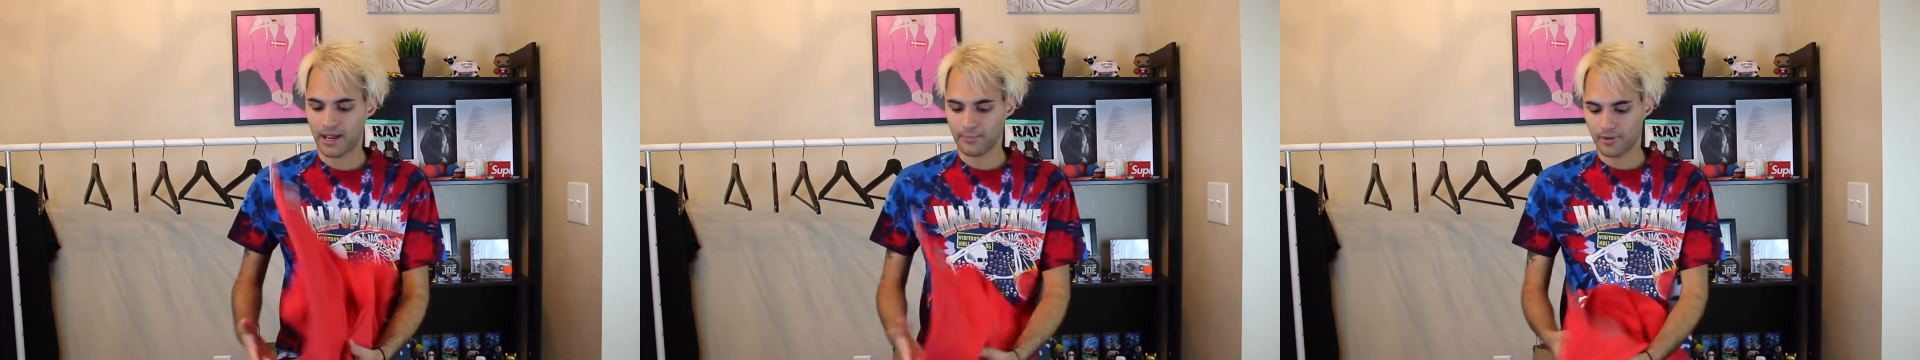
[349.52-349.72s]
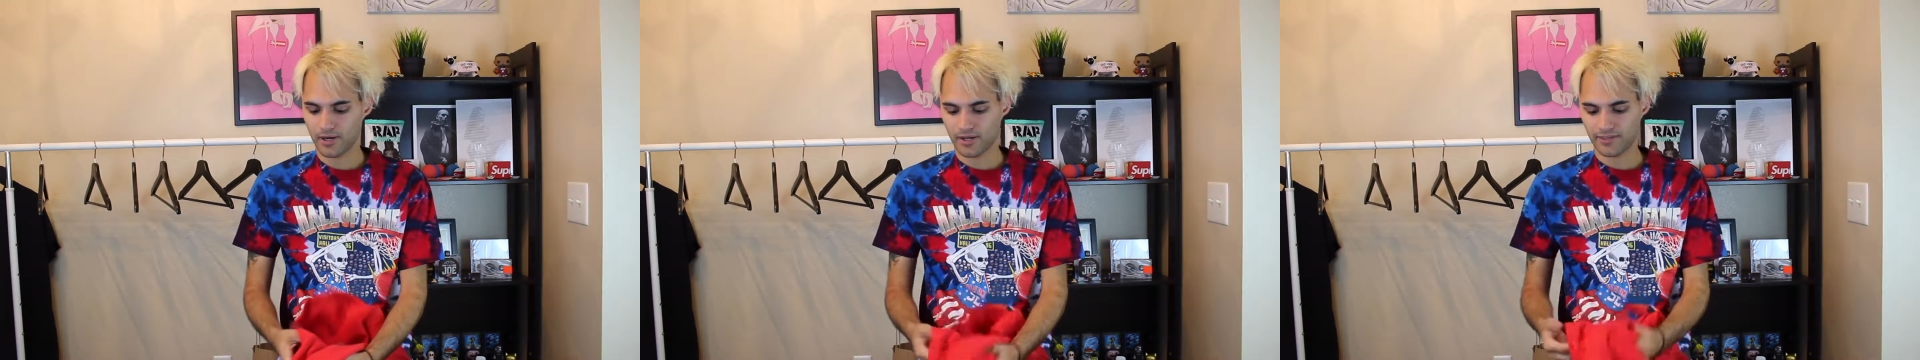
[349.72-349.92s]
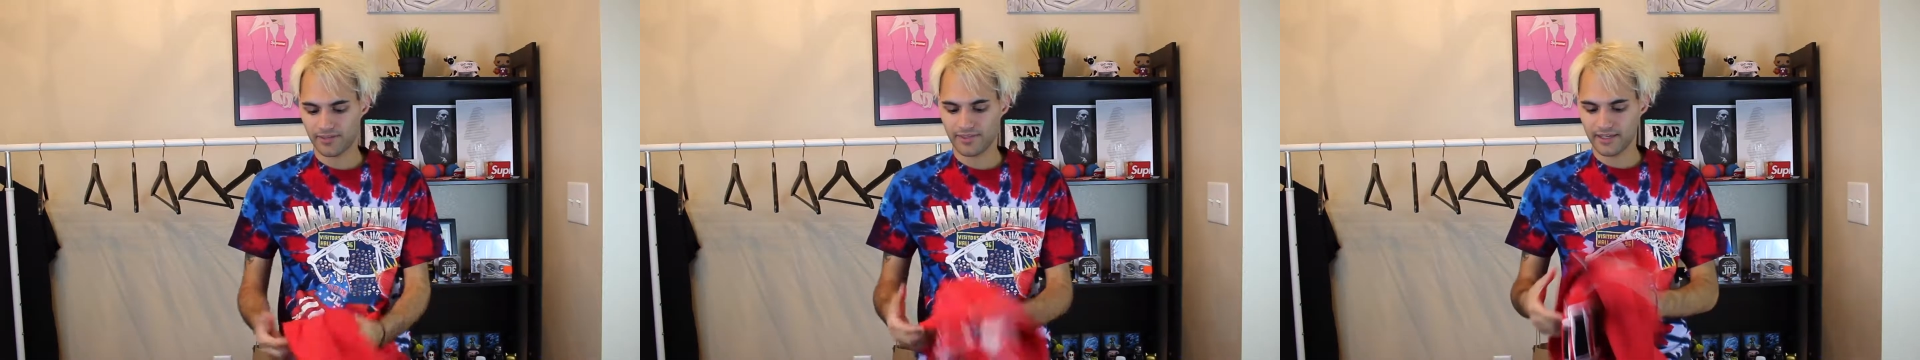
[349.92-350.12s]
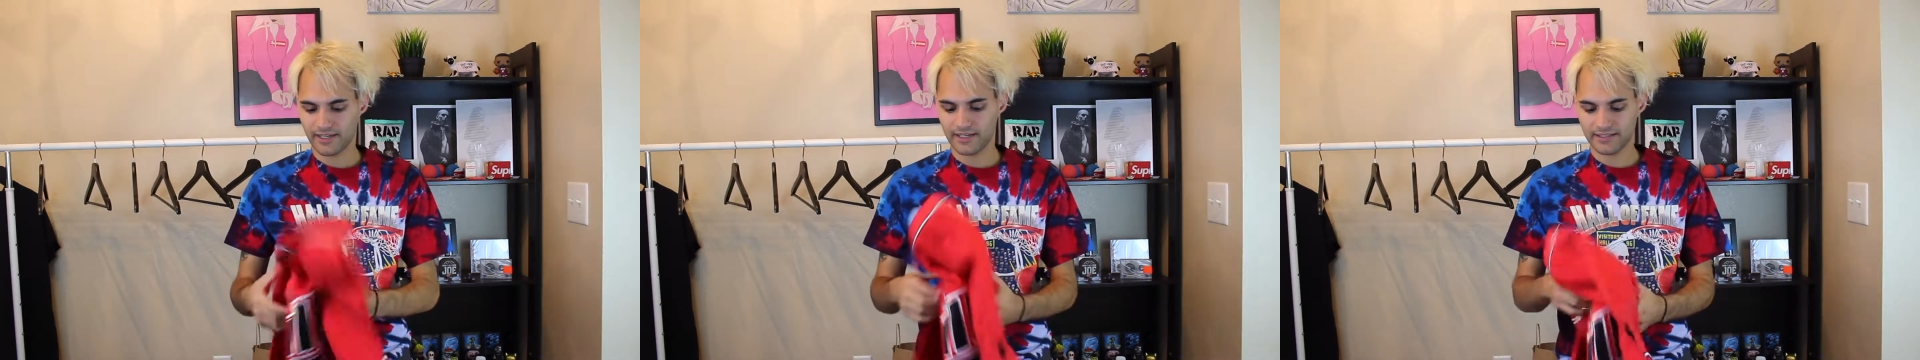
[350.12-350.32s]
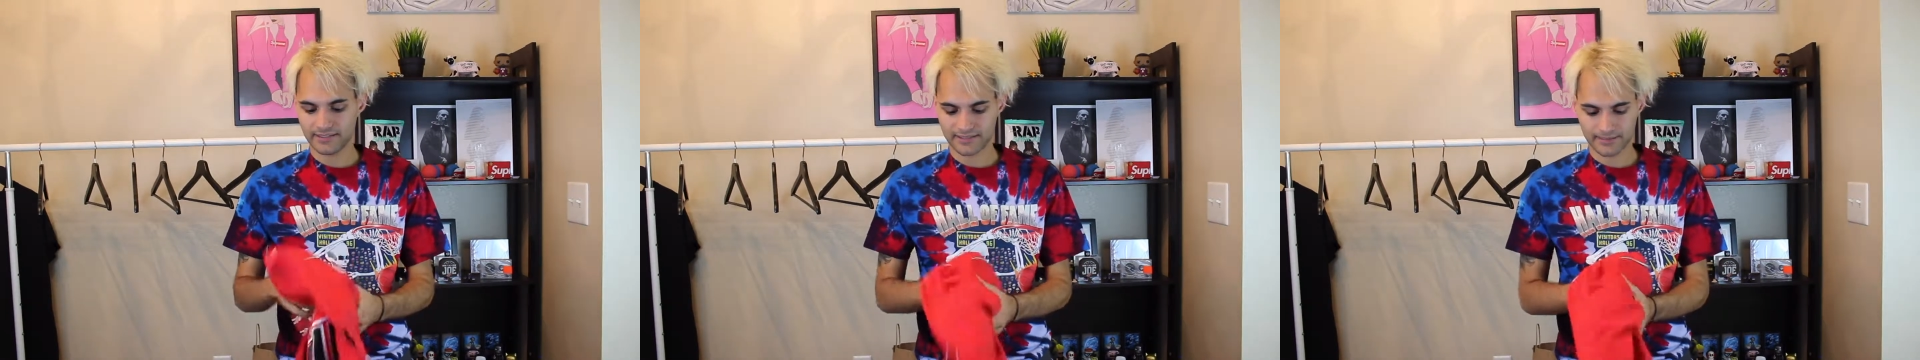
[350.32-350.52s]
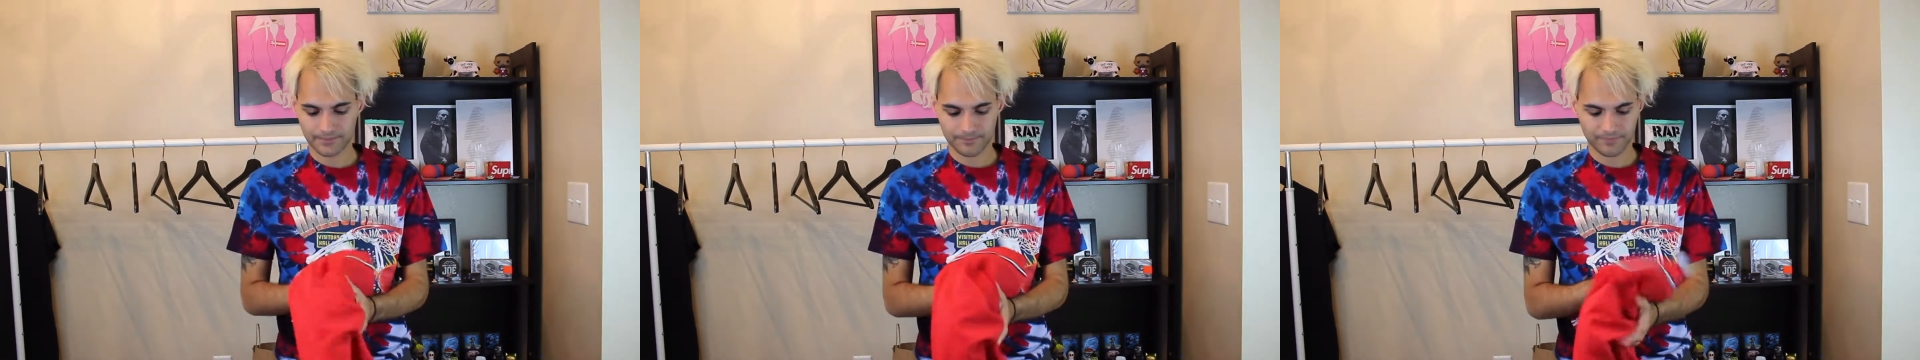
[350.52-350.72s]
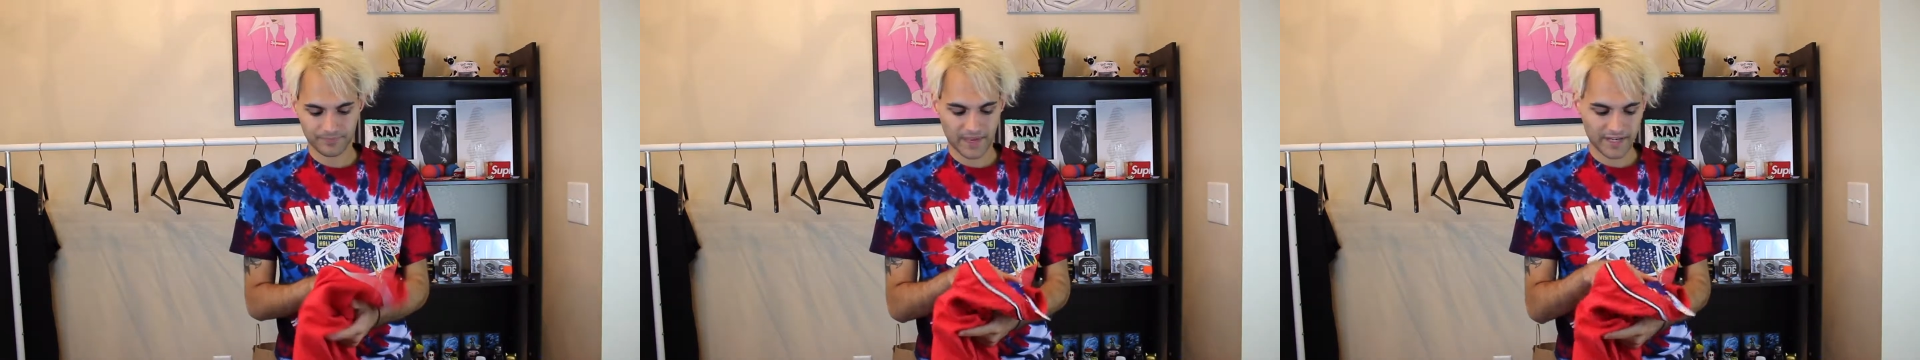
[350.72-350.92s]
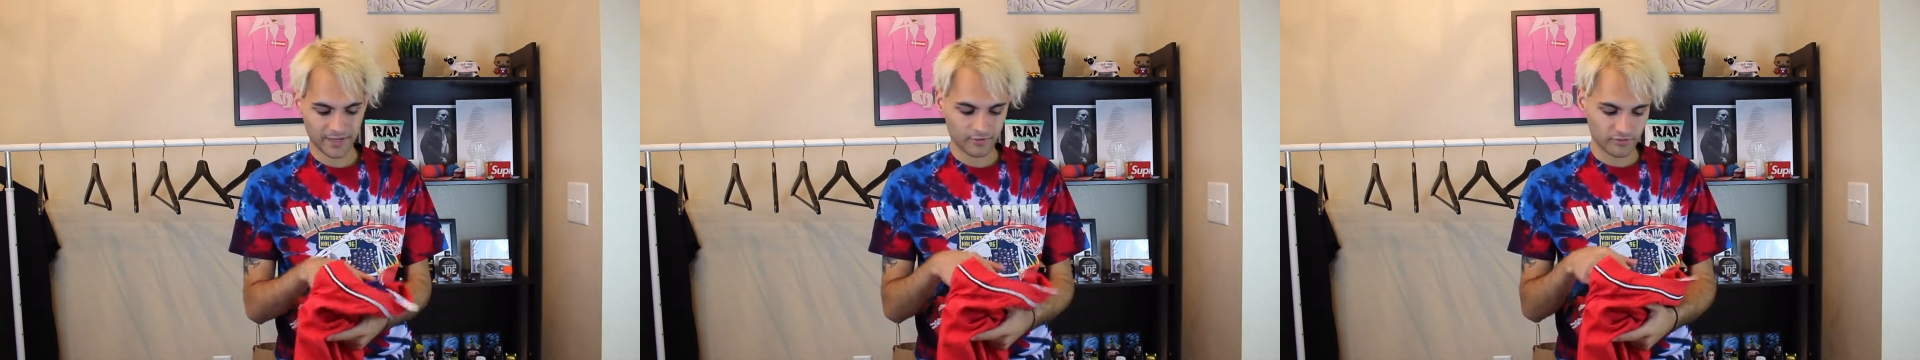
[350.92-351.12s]
I bought this.
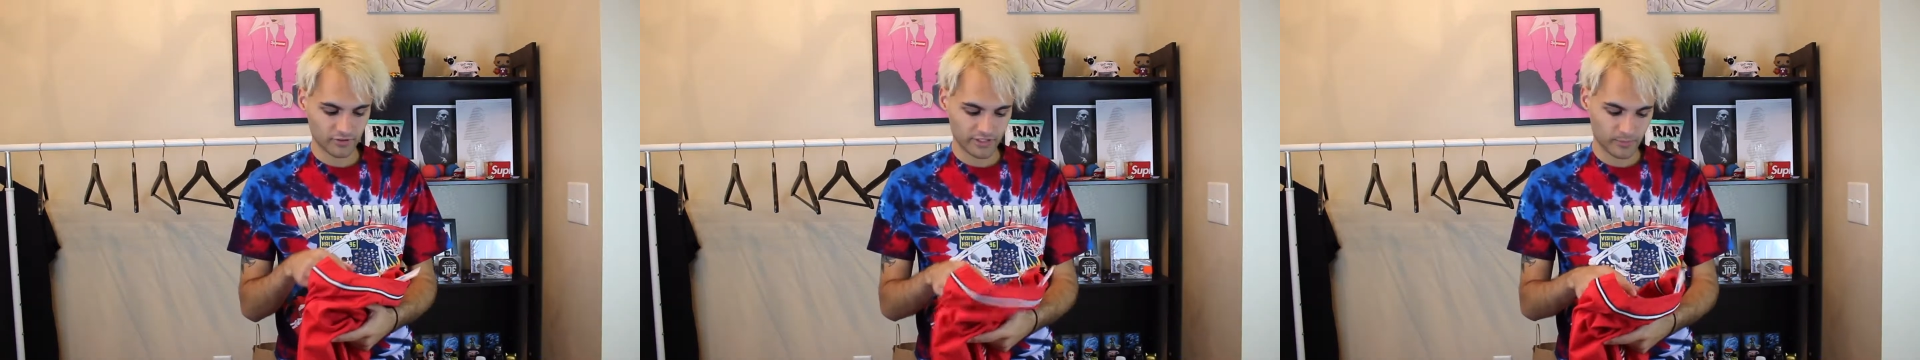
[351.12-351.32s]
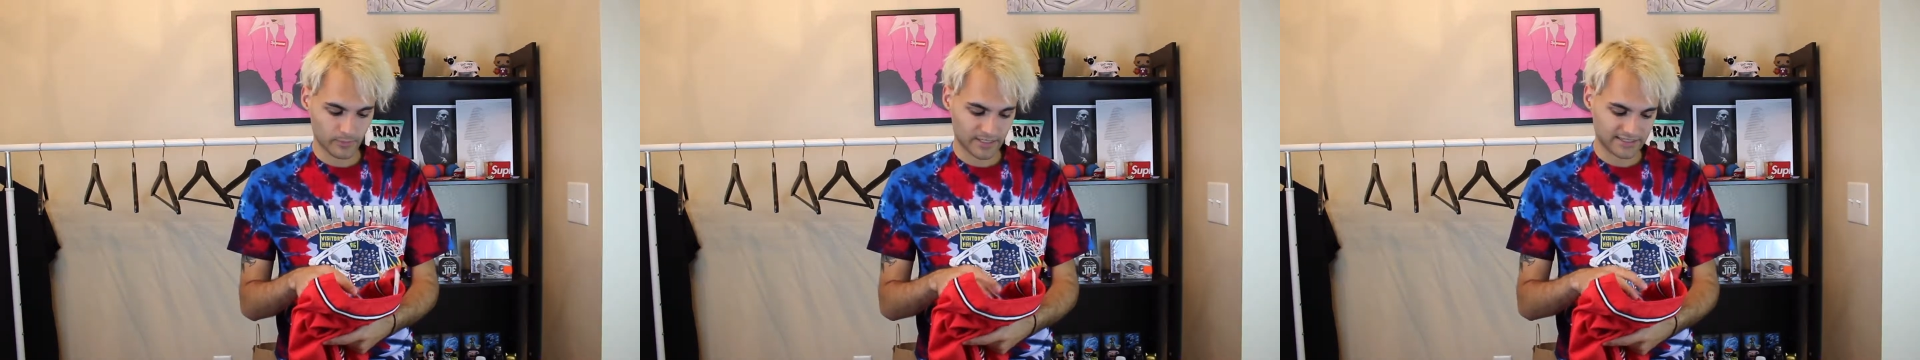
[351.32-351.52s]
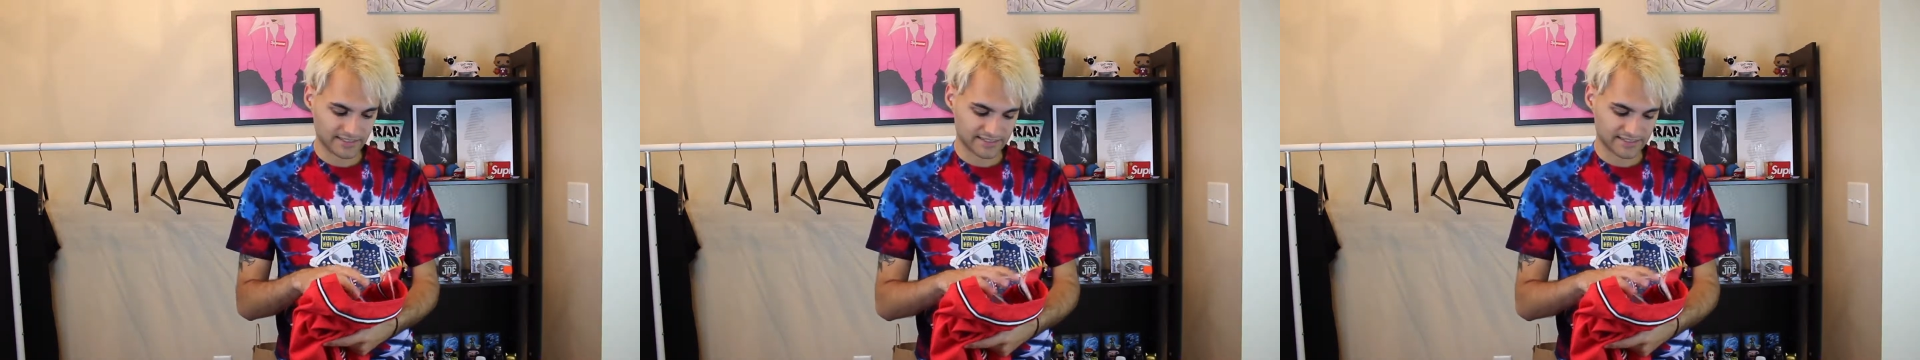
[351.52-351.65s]
I didn't really want